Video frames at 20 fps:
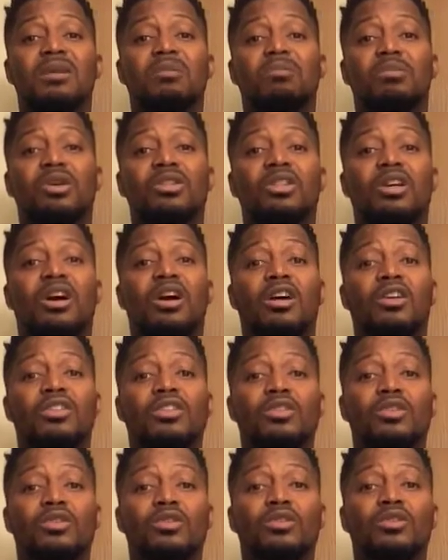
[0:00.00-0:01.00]
but
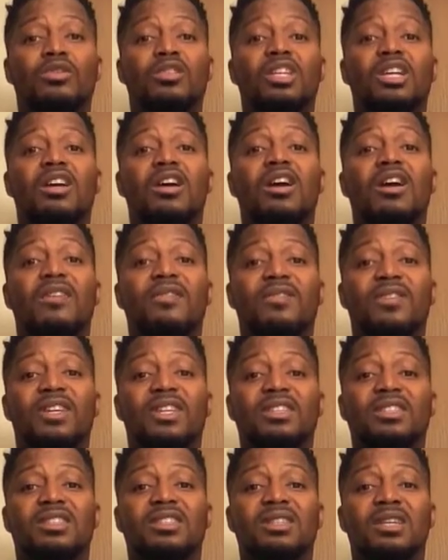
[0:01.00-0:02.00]
also to the
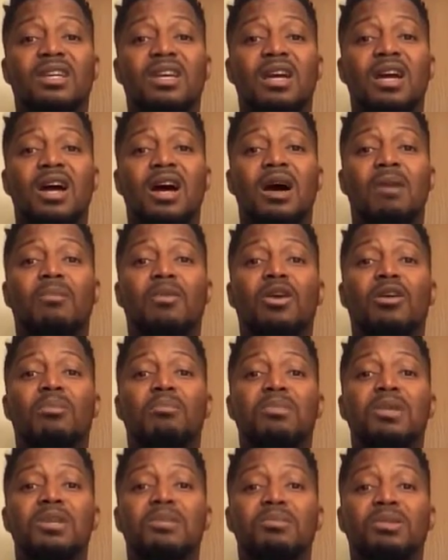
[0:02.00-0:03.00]
conflicts among
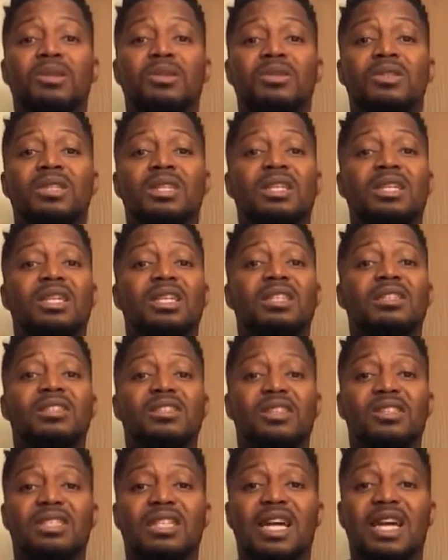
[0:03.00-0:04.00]
people in
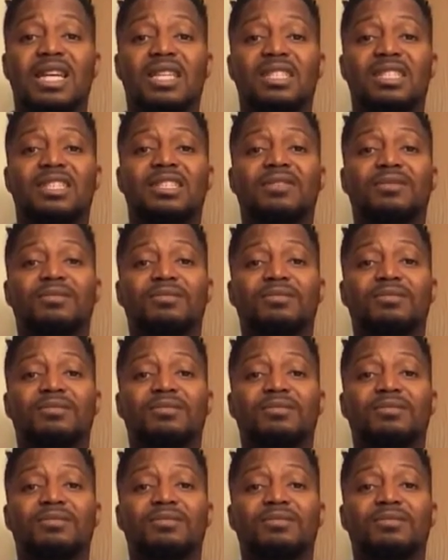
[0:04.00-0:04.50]
society.